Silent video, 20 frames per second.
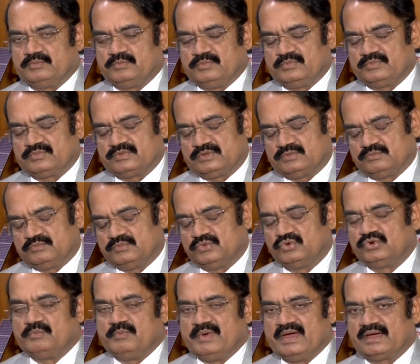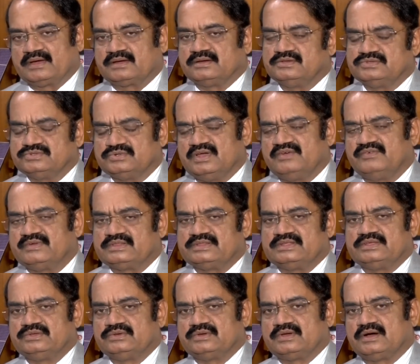moon back. So
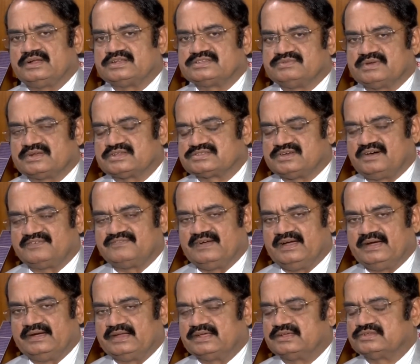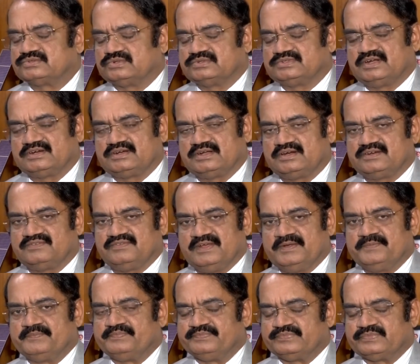everything you calls for a soft landing. So that
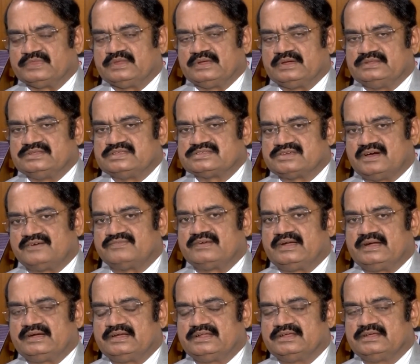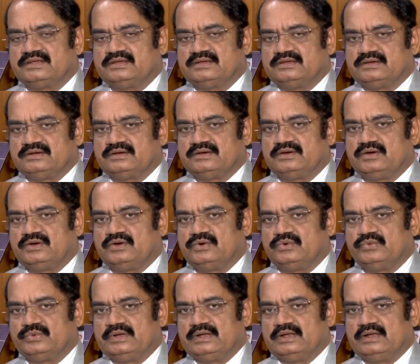way, the soft landing
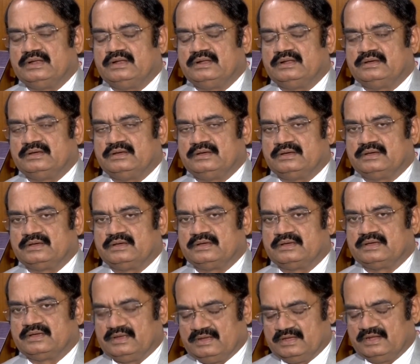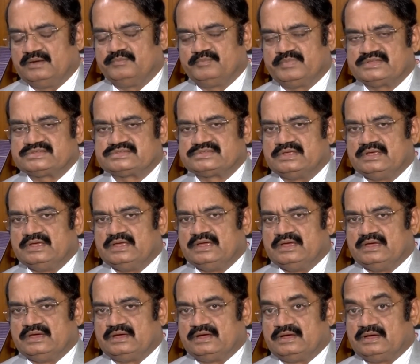will help us,
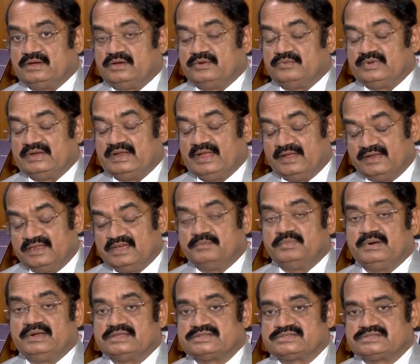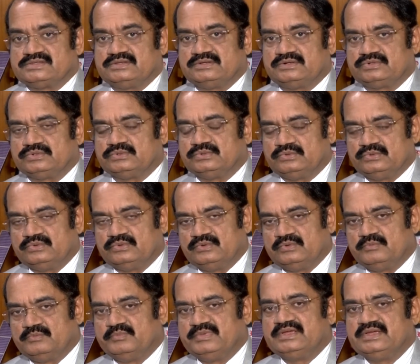will enable us to
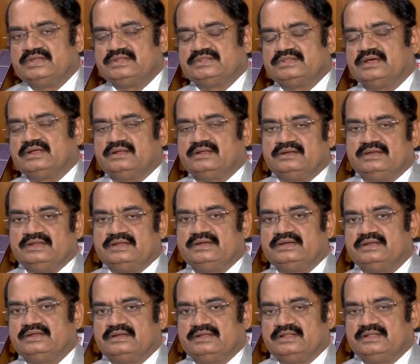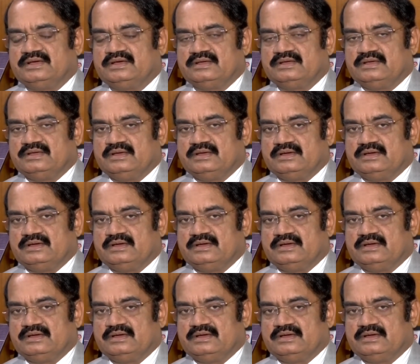be in the lead in the